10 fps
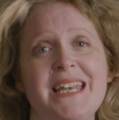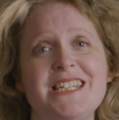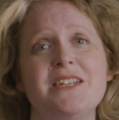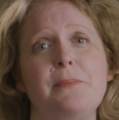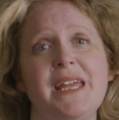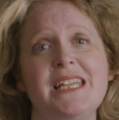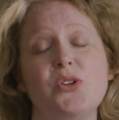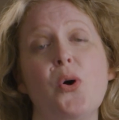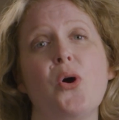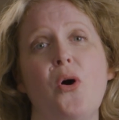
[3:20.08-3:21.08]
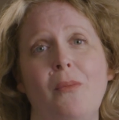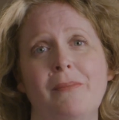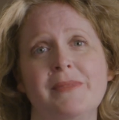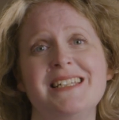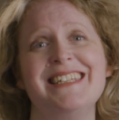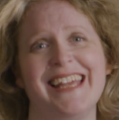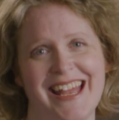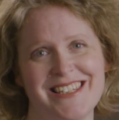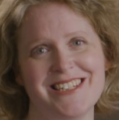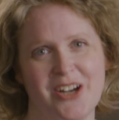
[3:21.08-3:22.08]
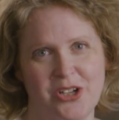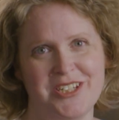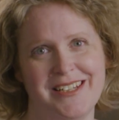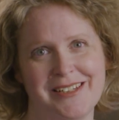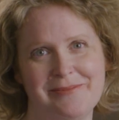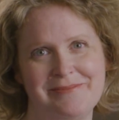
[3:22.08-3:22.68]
PensionBee.com to get started.